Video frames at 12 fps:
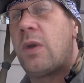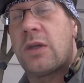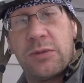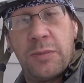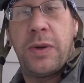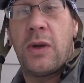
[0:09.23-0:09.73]

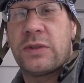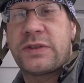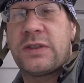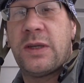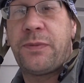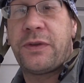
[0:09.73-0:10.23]
Welcome to Bonus
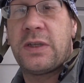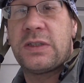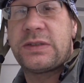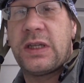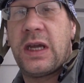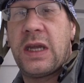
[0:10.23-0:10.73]
Clip
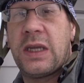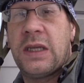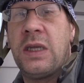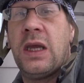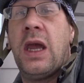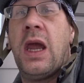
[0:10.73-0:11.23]

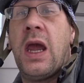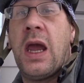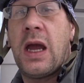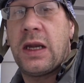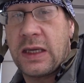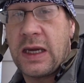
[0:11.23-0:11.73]
Thursday.
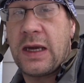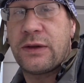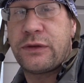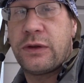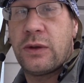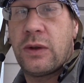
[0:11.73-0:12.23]
How you
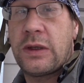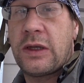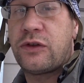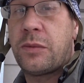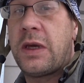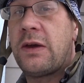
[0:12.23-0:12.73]
guys doing?
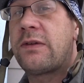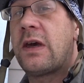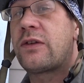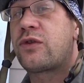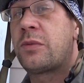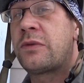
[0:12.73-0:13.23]
As you may have
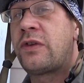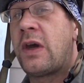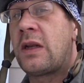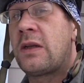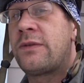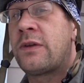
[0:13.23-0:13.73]
guessed from the
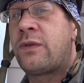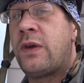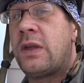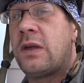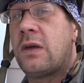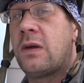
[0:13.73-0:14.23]
title of this
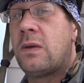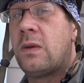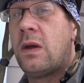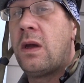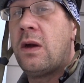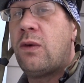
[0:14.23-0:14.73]
video,
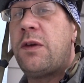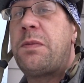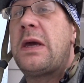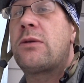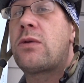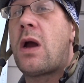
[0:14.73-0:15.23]
we've
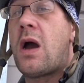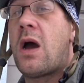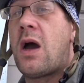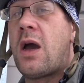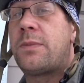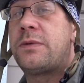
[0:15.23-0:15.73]
been
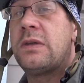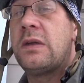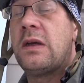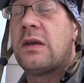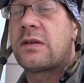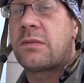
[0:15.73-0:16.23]
robbed!
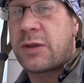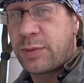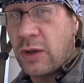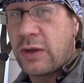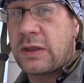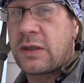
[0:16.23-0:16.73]
Somebody
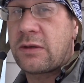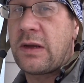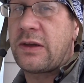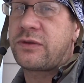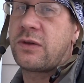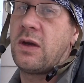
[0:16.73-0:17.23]
broke into the
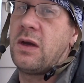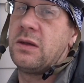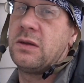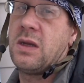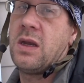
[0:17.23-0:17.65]
restaurant.